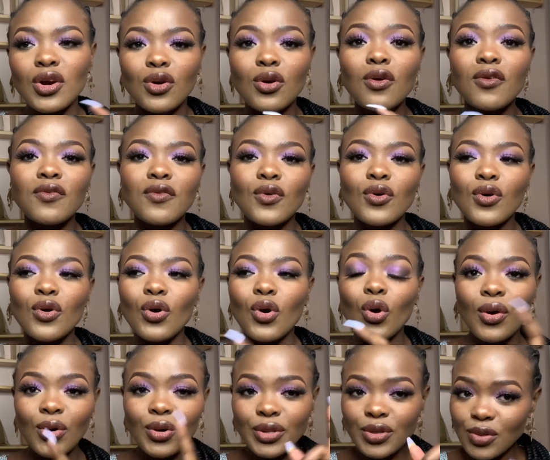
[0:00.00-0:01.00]
go for
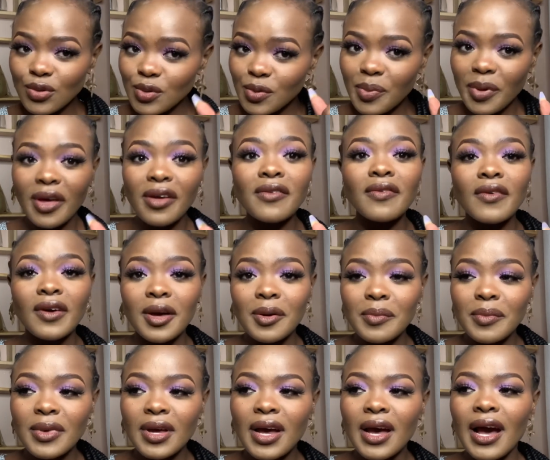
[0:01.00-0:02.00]
Eau de
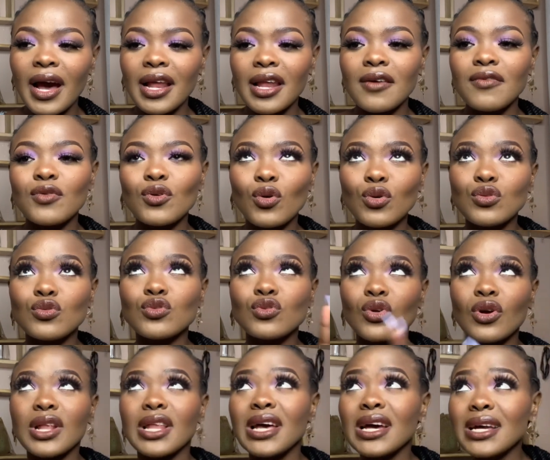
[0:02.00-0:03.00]
Parfum. Alafu Eau de
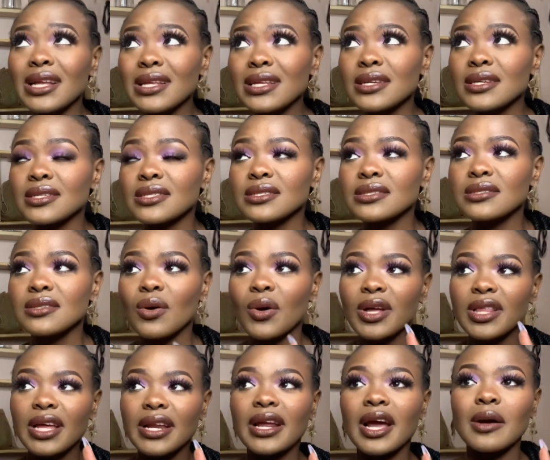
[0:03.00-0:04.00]
Toilette is the
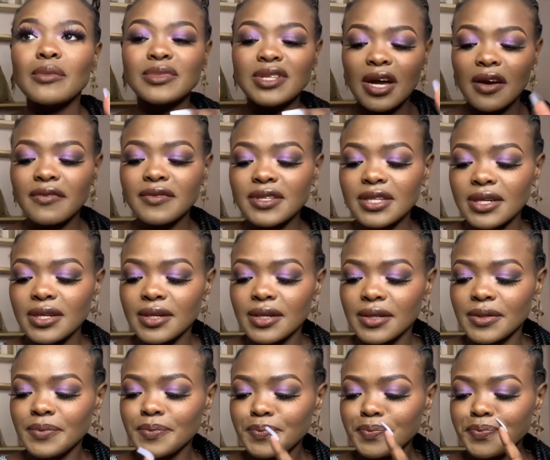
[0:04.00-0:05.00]
one that comes
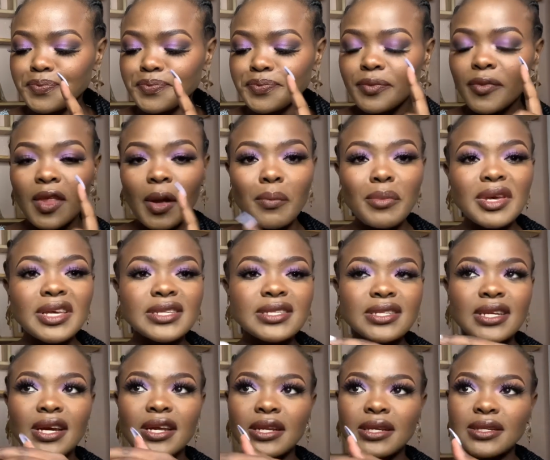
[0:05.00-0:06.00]
after
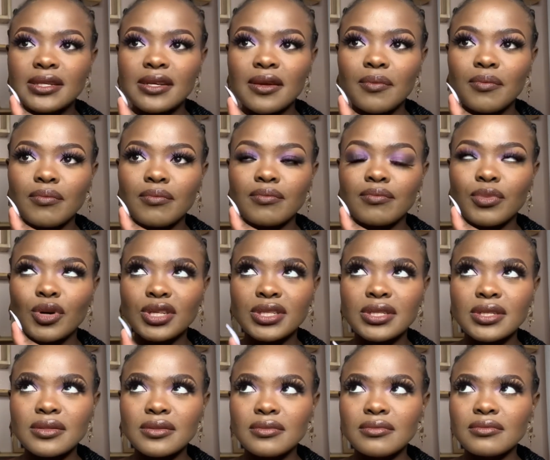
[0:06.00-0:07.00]
mist and body
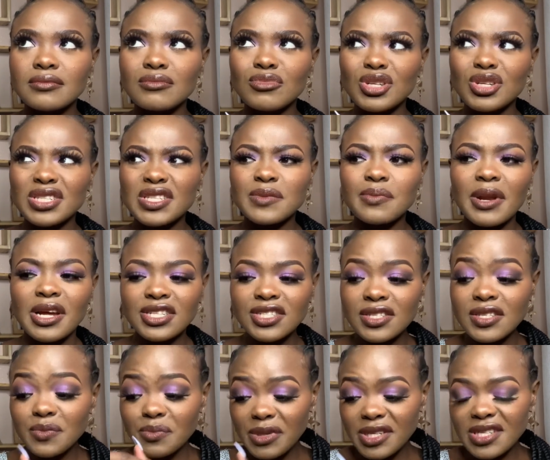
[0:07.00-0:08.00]

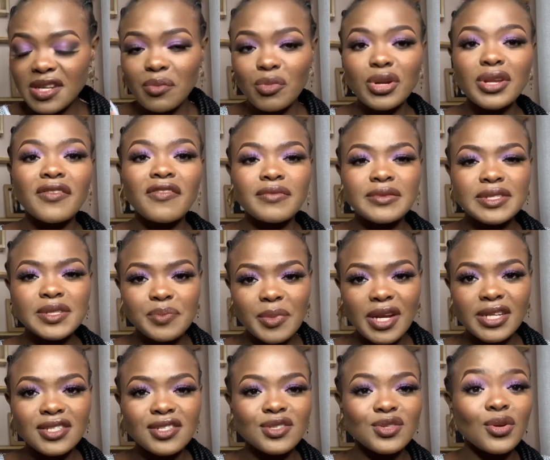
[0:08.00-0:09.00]
splashes. Mist and body
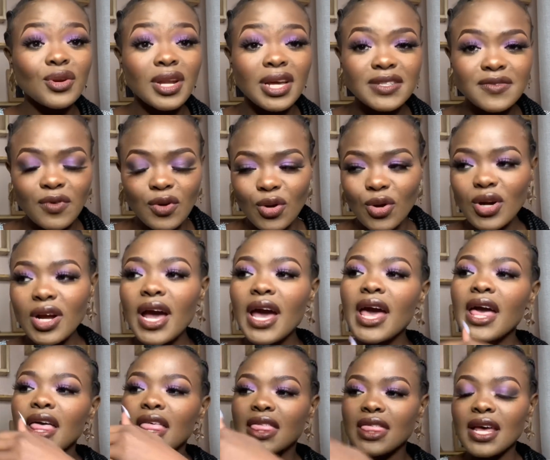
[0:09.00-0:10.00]
splashes don't last for long,
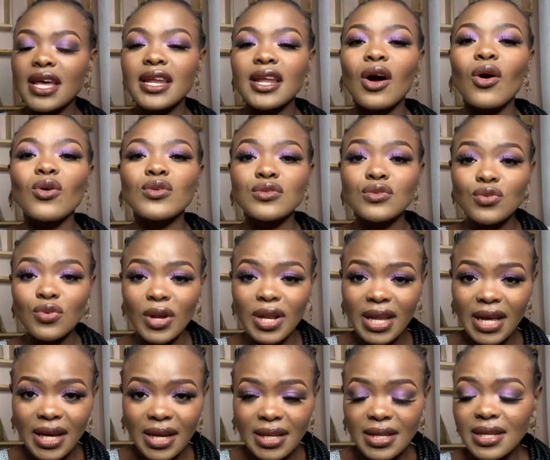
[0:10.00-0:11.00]
then now Eau de
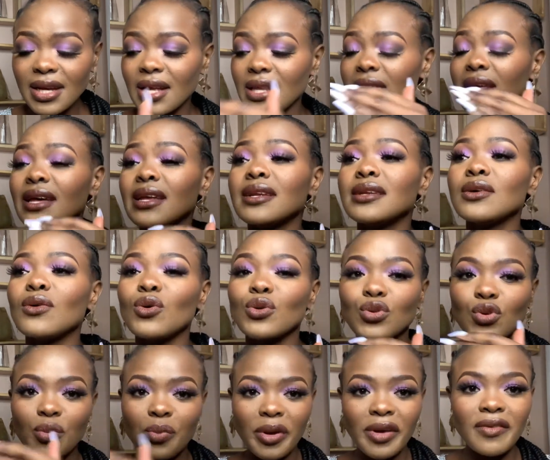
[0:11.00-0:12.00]
Toilette, and then Eau
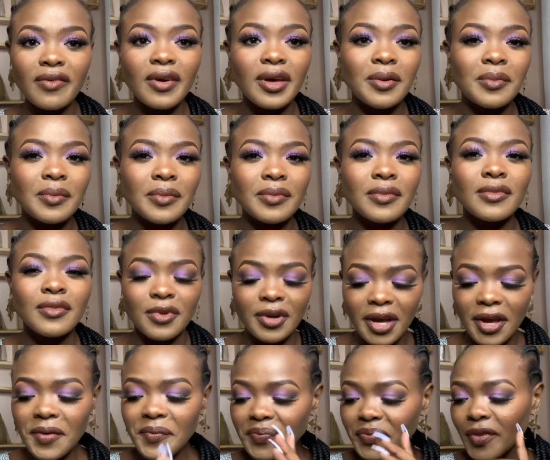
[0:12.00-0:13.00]
de Parfum.
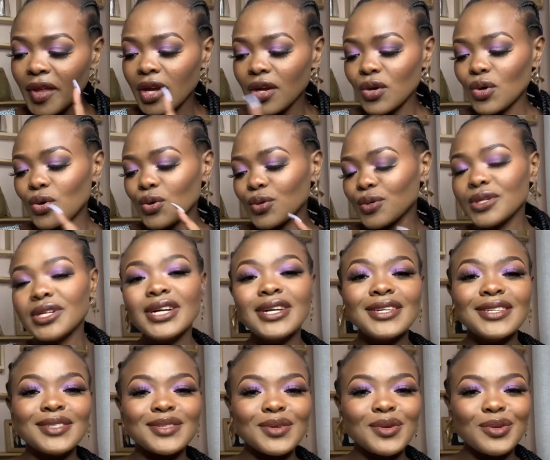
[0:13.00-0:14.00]
Okay, cool.
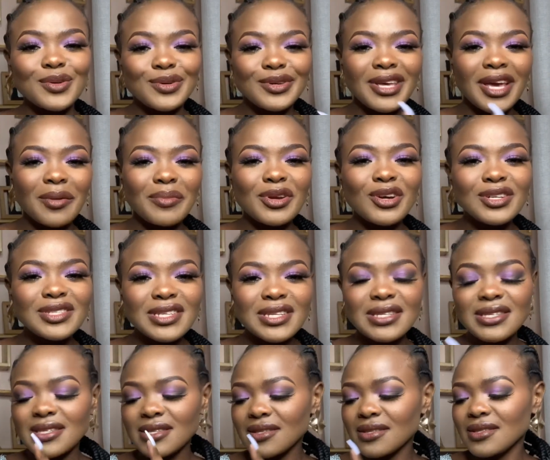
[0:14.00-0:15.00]
So yeah, because
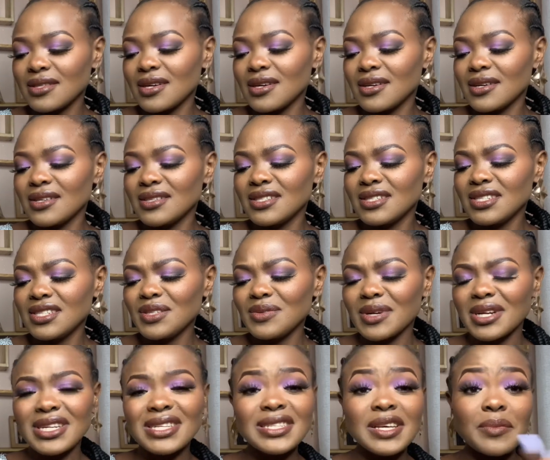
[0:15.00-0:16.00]
it's the Nini
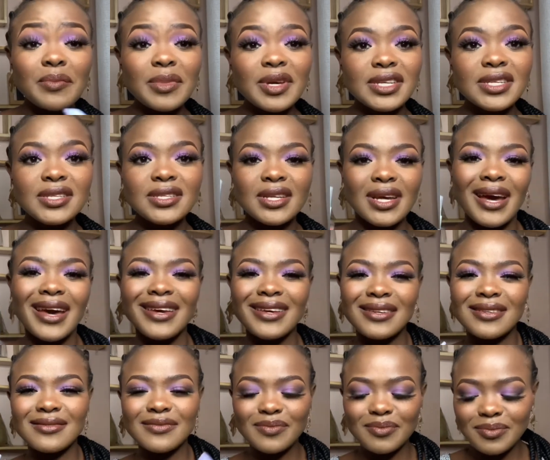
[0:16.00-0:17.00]
one, it's a mist,
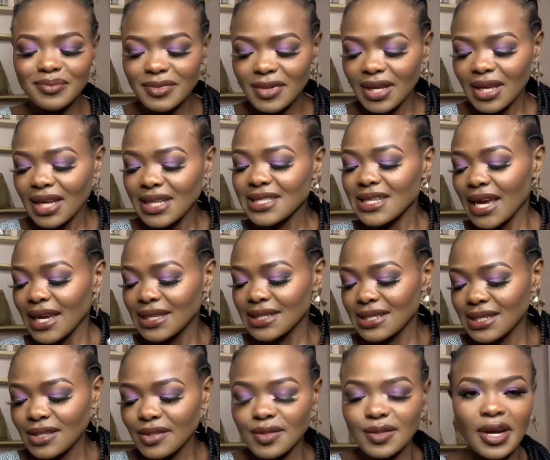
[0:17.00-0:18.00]
it's
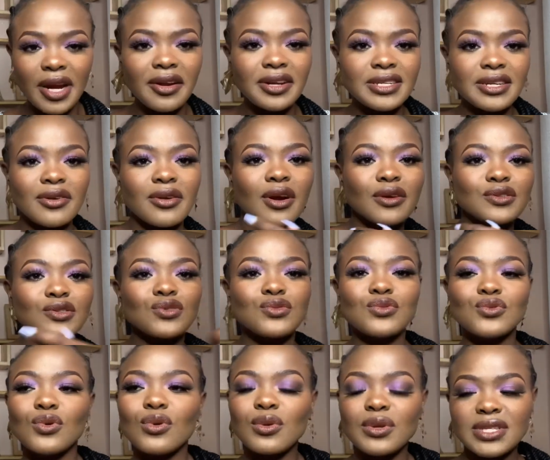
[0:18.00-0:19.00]
ideal to carry it around
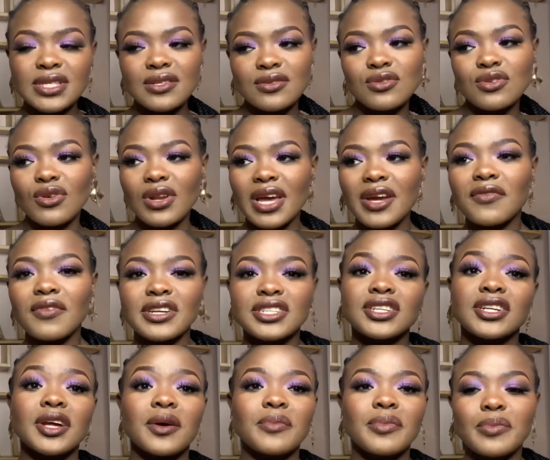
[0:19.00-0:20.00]
to always, you know, like
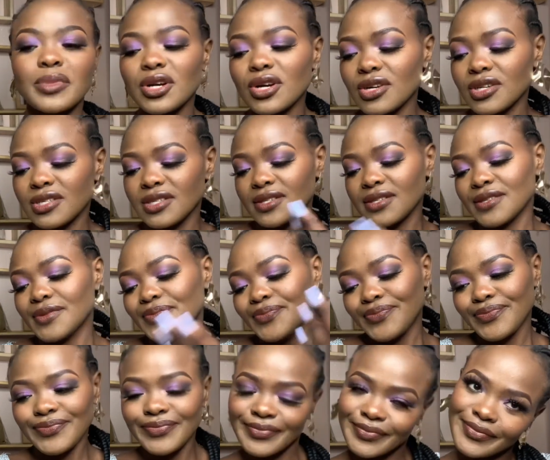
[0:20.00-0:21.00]
freshen up, because
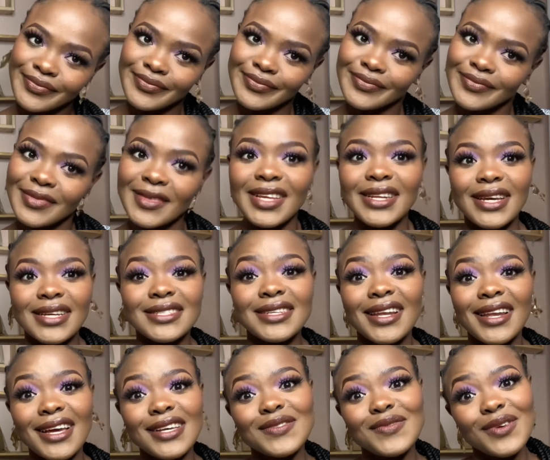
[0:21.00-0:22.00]
it doesn't
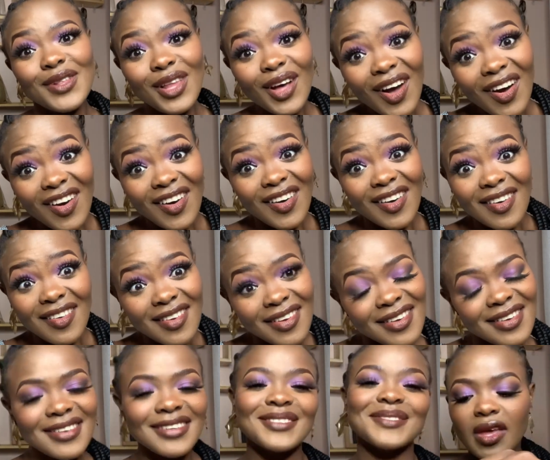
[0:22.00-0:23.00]
last for
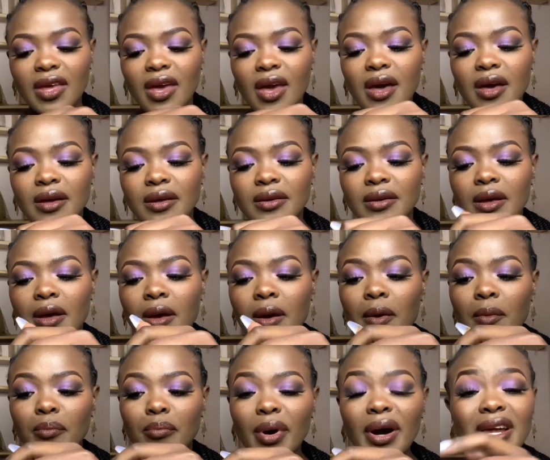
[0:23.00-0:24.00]
long. Yeah,
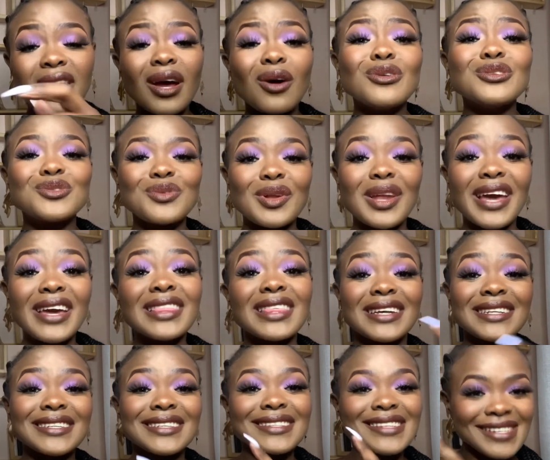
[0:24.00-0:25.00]
but I also like
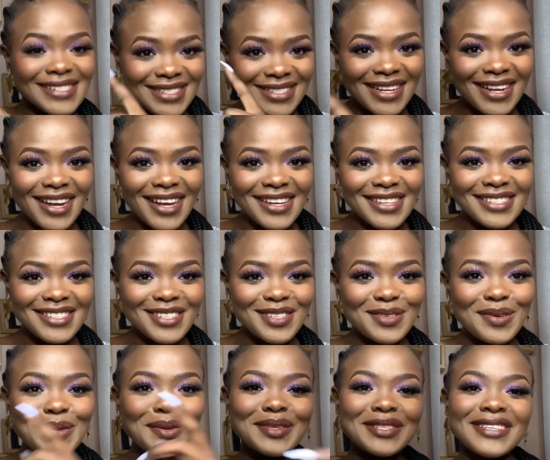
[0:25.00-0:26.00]
that it is glass, so
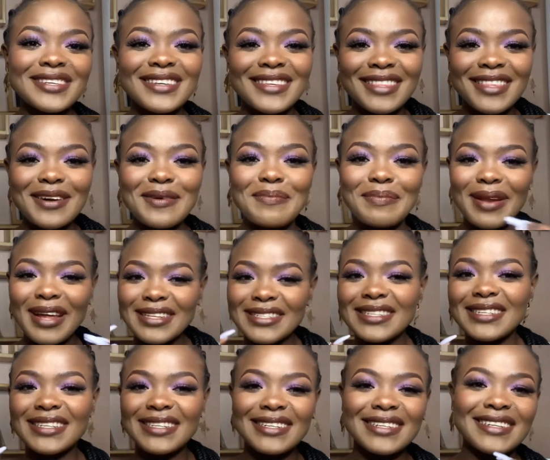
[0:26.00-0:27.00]
you see the
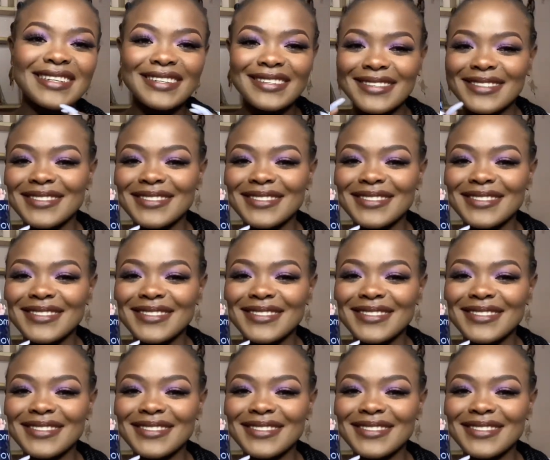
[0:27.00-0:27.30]
plastic,